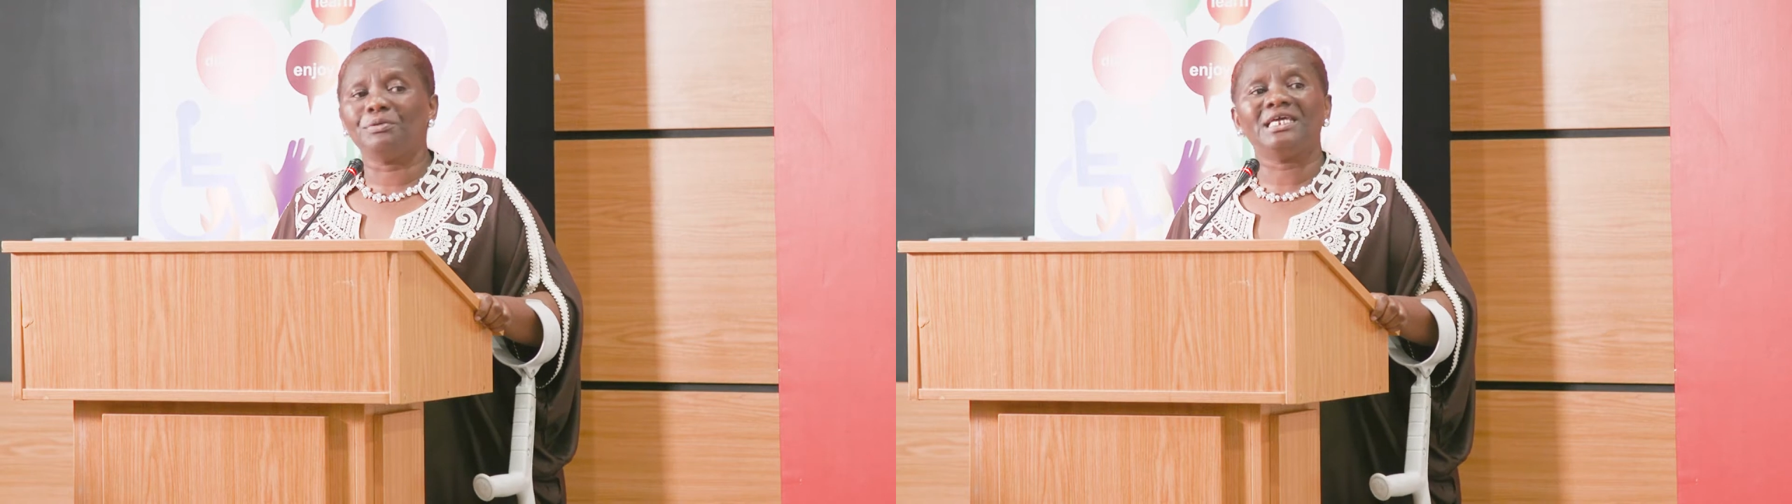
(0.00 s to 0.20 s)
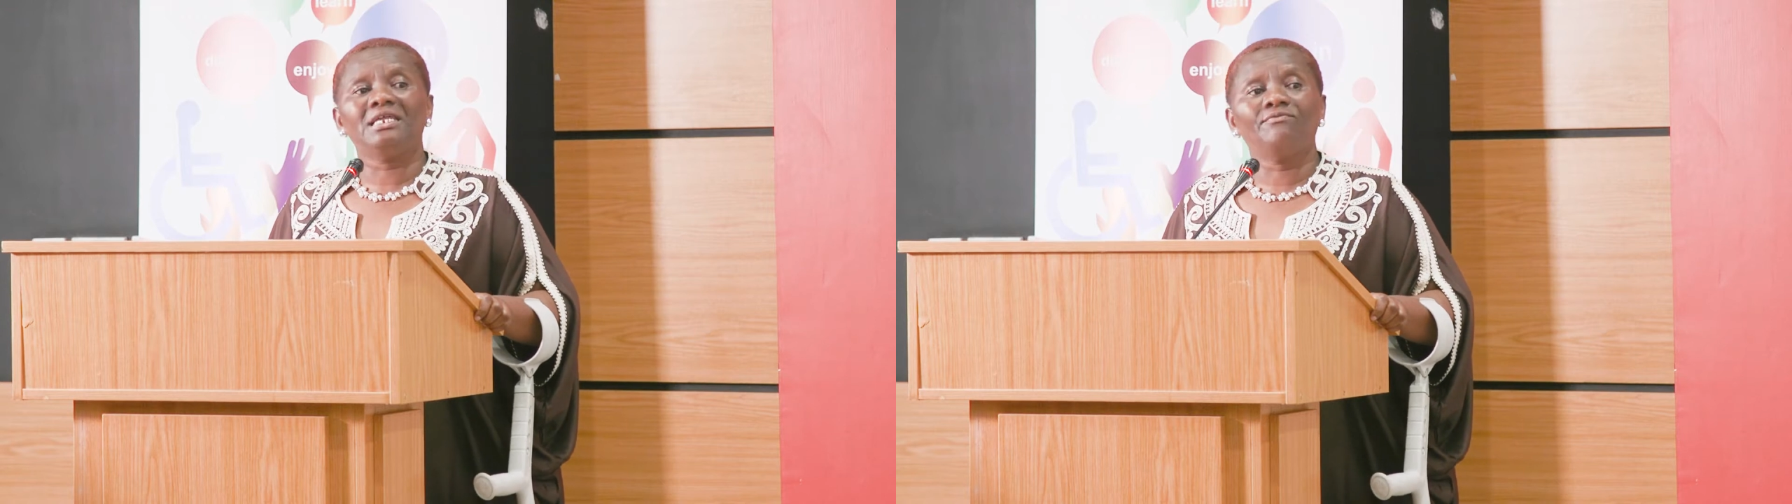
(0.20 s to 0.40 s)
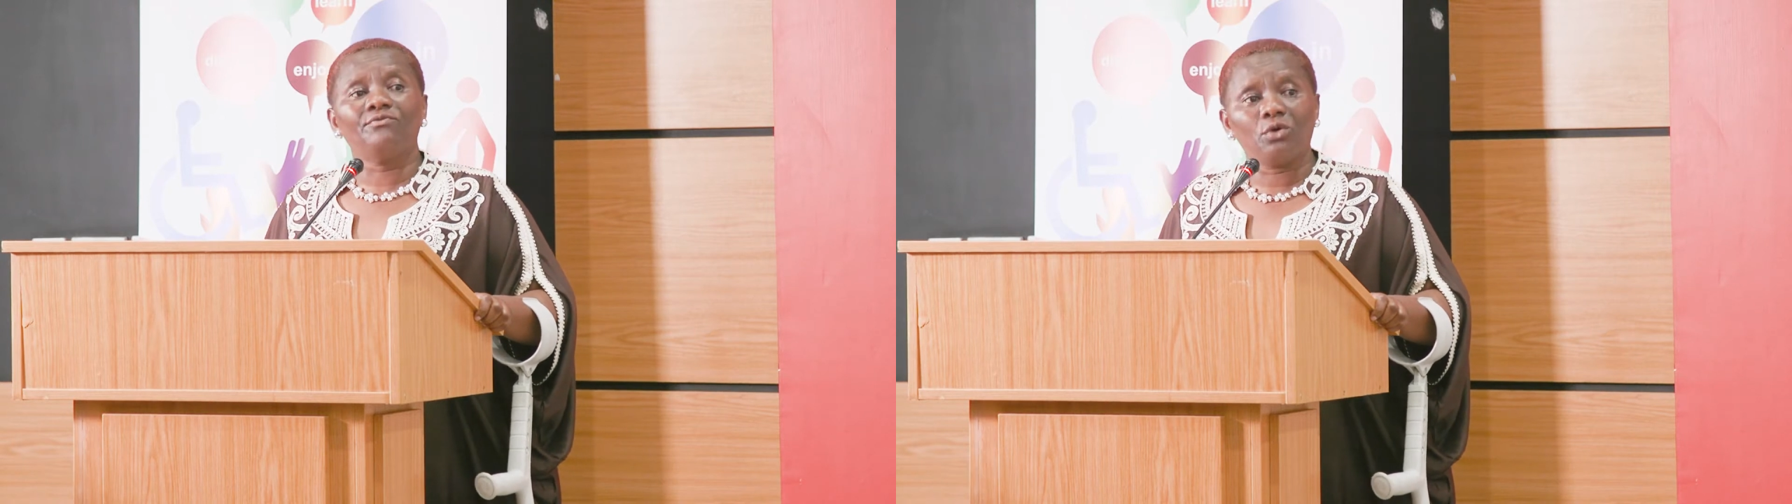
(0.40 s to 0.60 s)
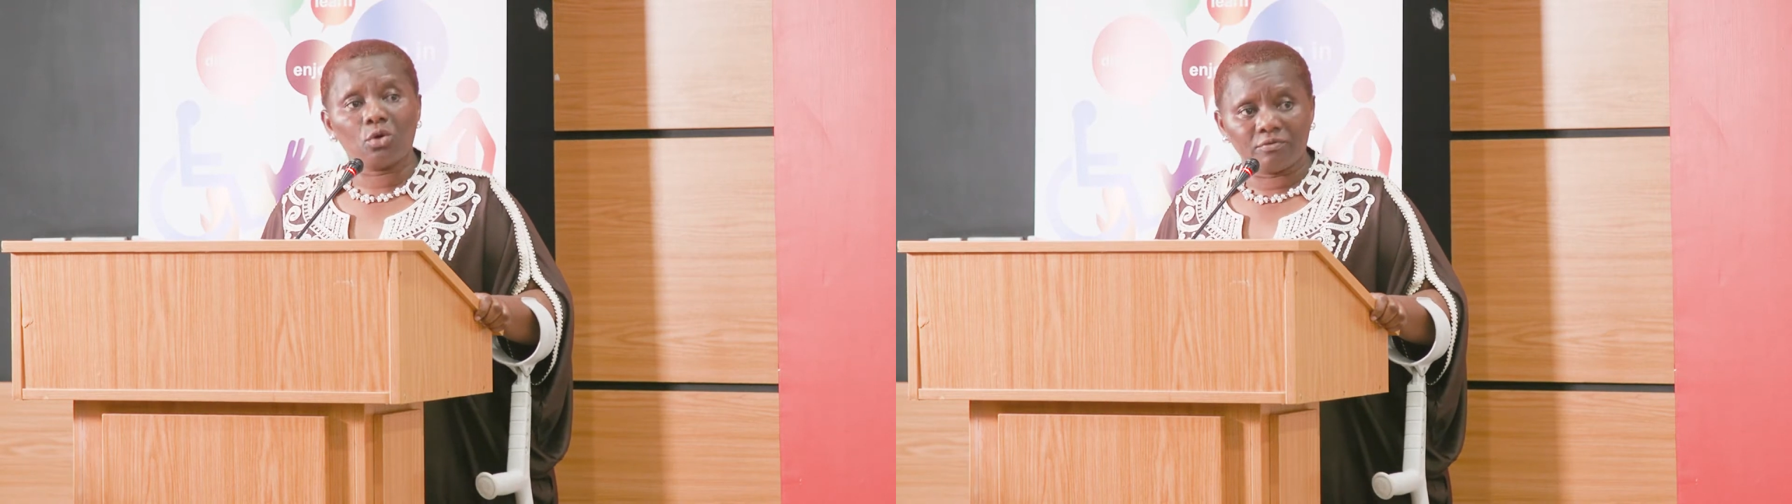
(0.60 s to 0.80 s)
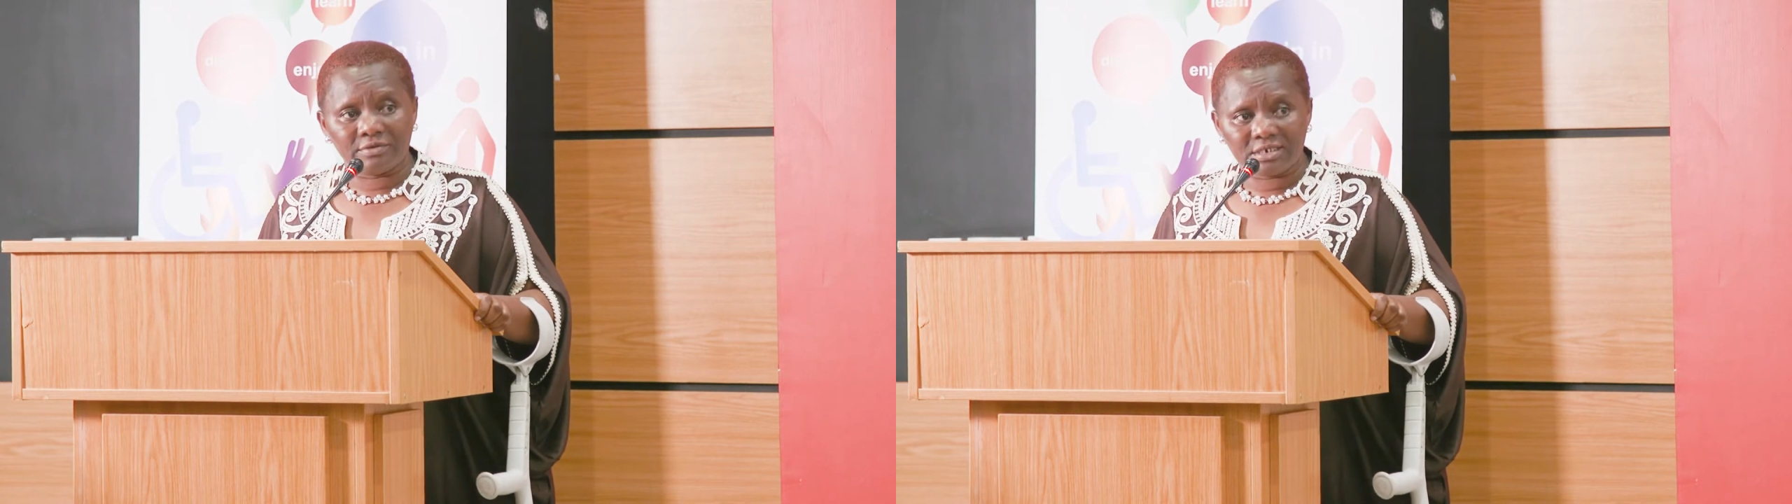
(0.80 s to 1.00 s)
be
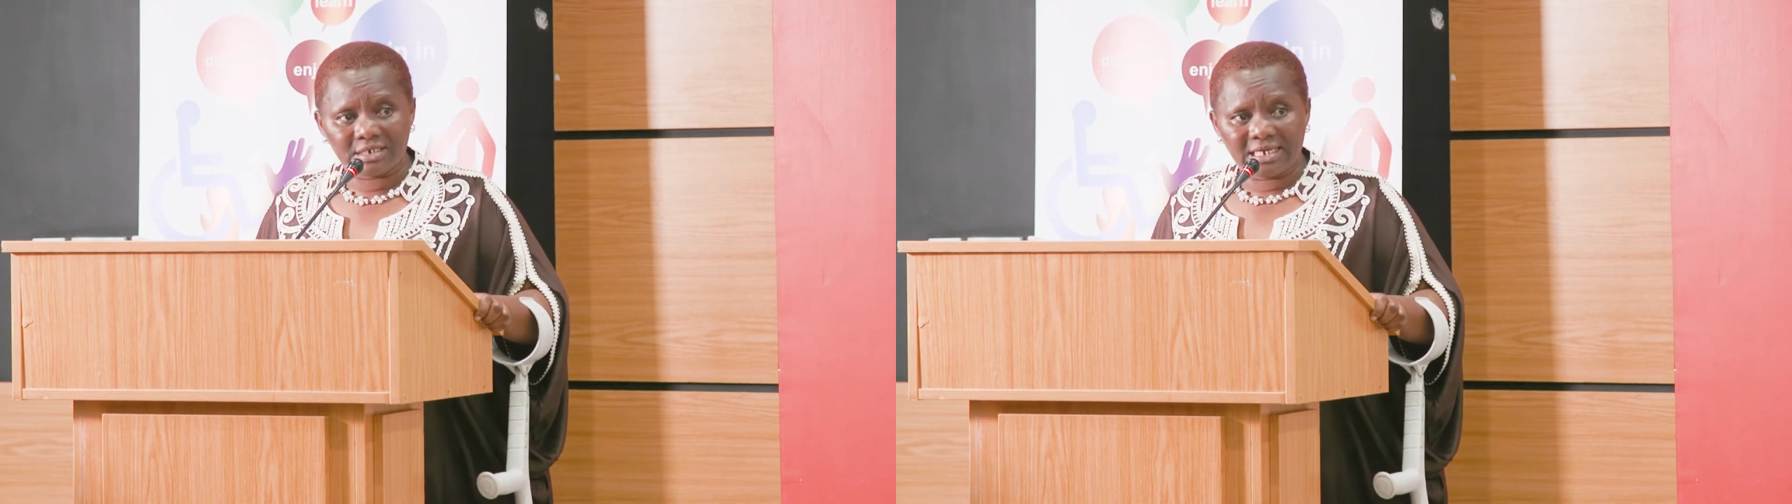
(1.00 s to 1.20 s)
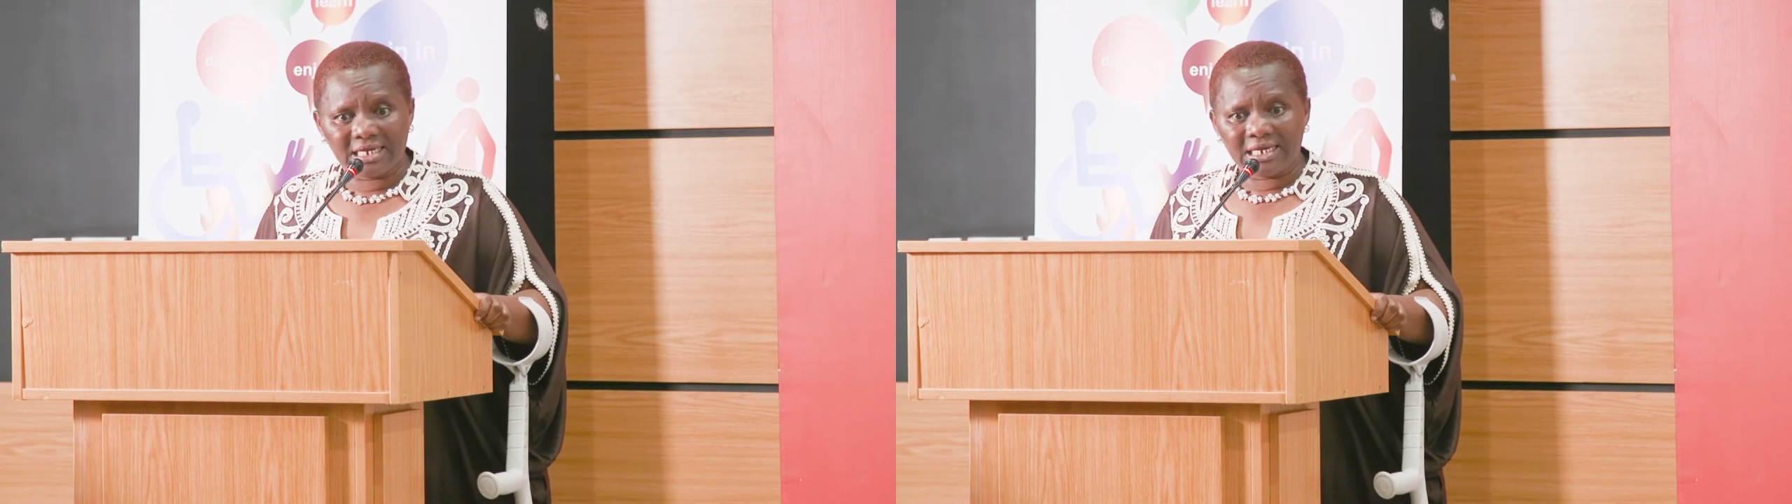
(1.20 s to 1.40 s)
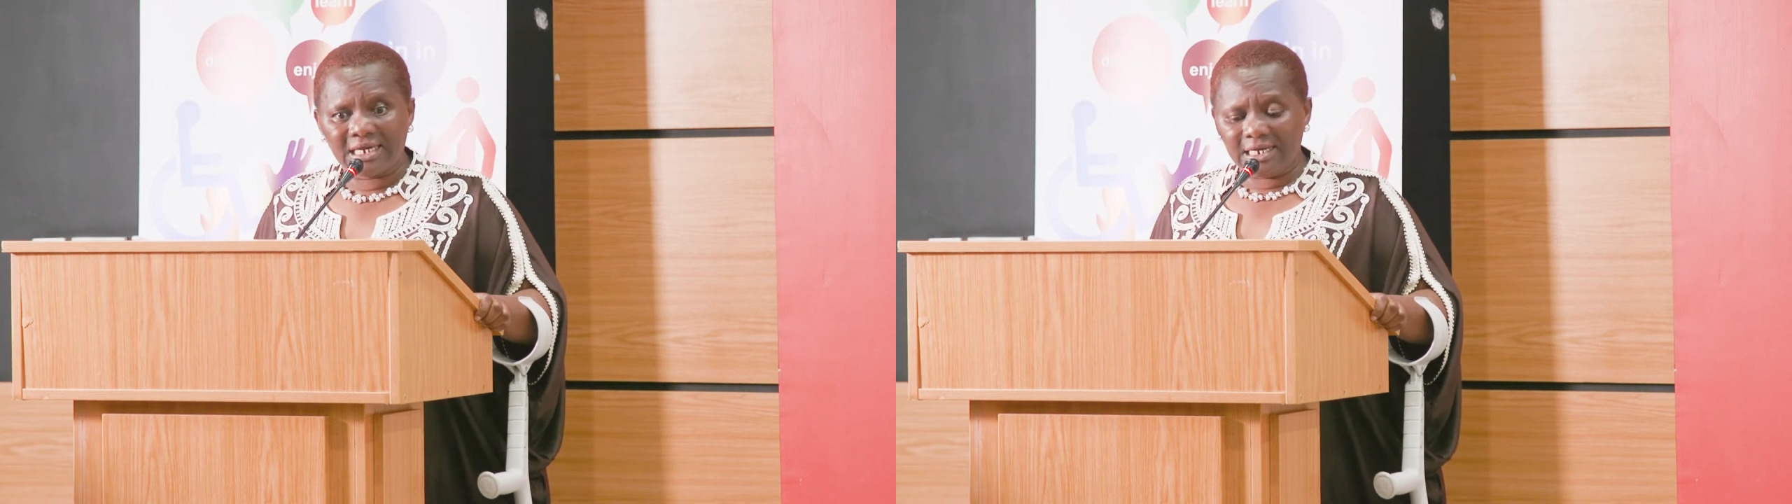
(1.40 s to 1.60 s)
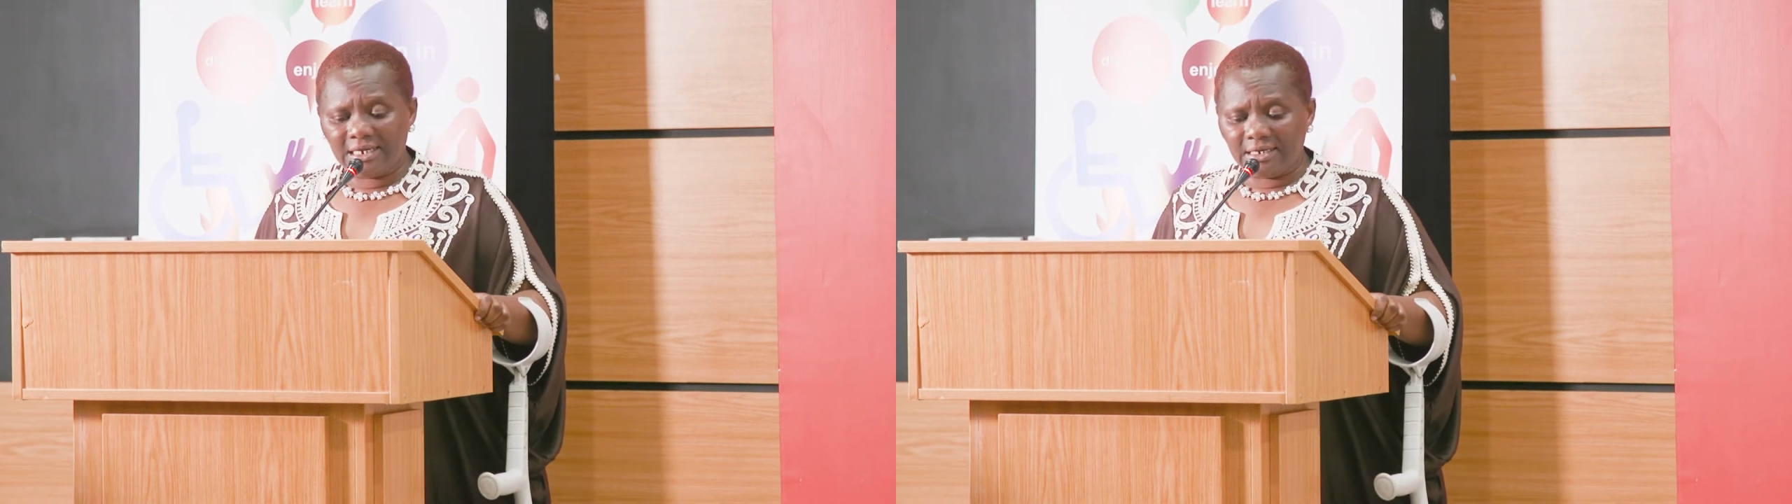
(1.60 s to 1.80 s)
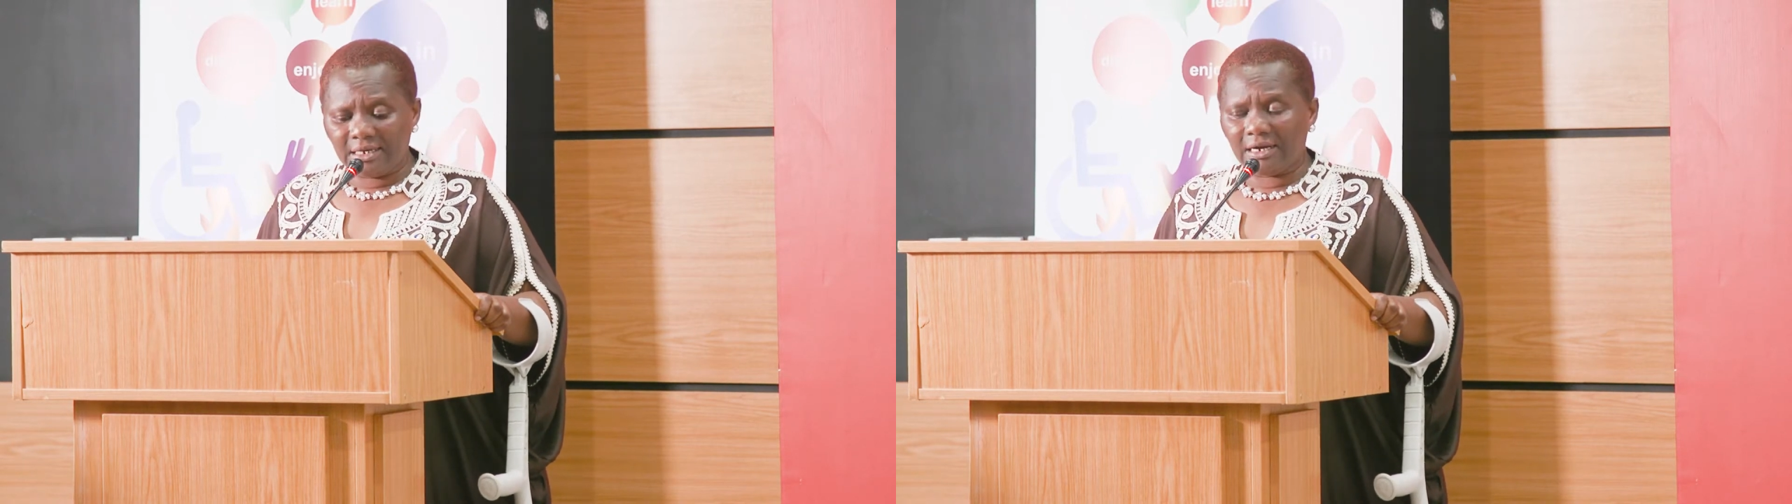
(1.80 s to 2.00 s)
involved
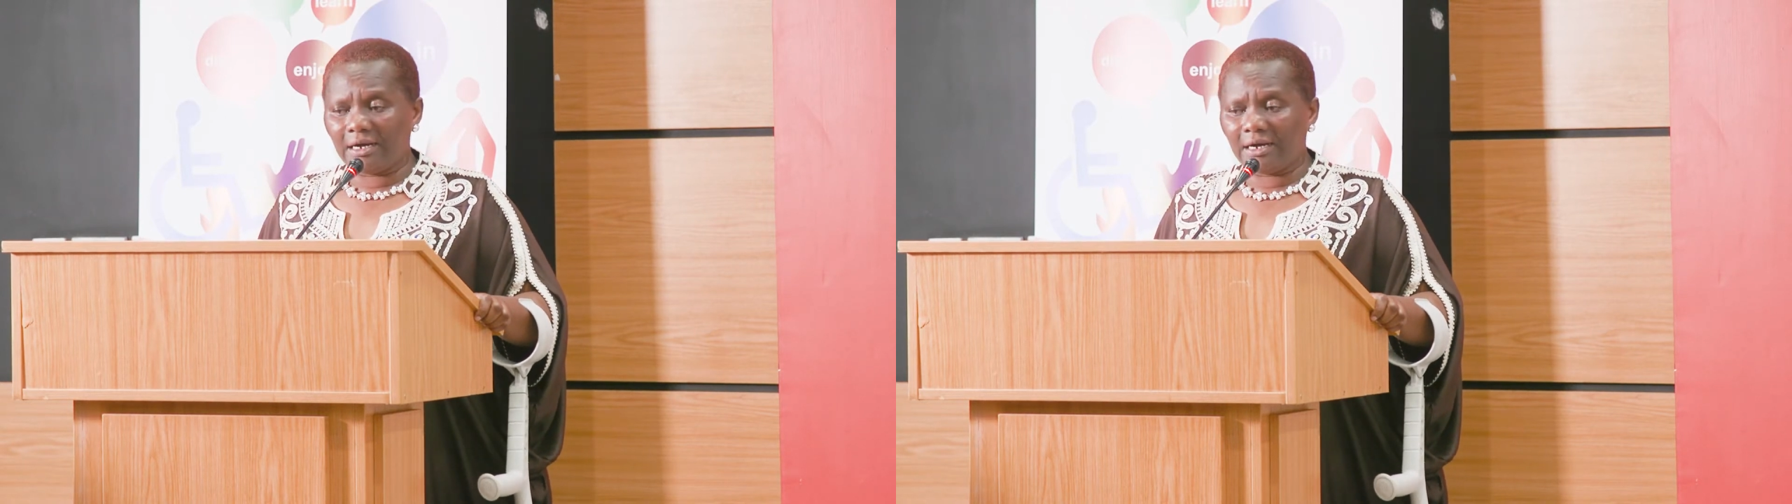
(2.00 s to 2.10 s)
in